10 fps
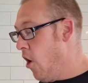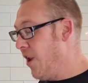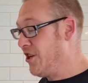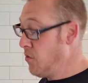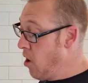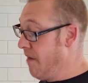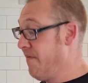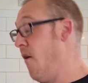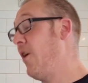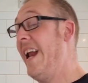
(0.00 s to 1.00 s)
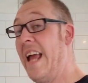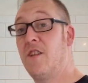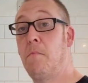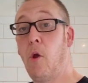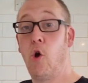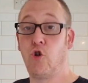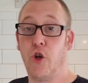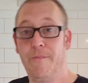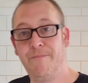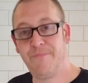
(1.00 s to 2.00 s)
Unless you want a fucking
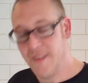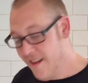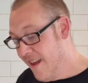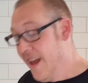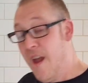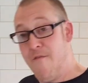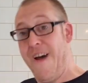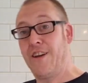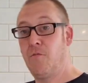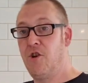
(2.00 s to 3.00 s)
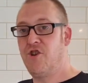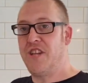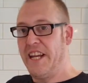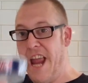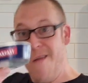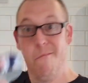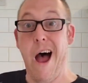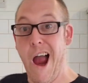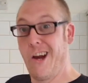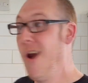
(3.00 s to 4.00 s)
explosion. In fact, should we just stick it in the
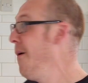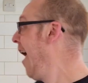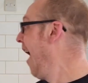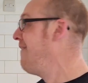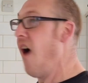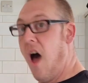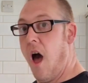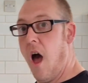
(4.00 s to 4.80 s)
microwave?